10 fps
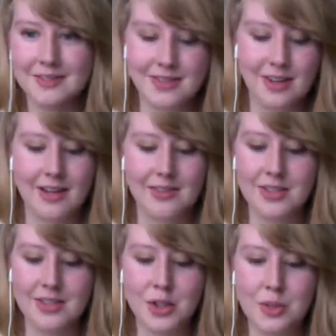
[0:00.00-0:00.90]
slots
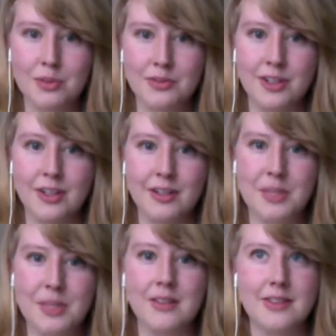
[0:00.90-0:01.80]
did you prefer?
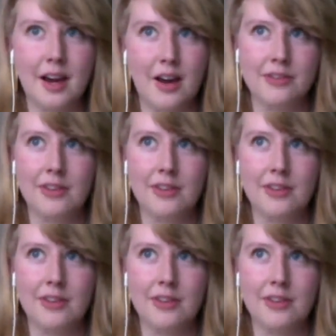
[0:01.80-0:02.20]
Because they offer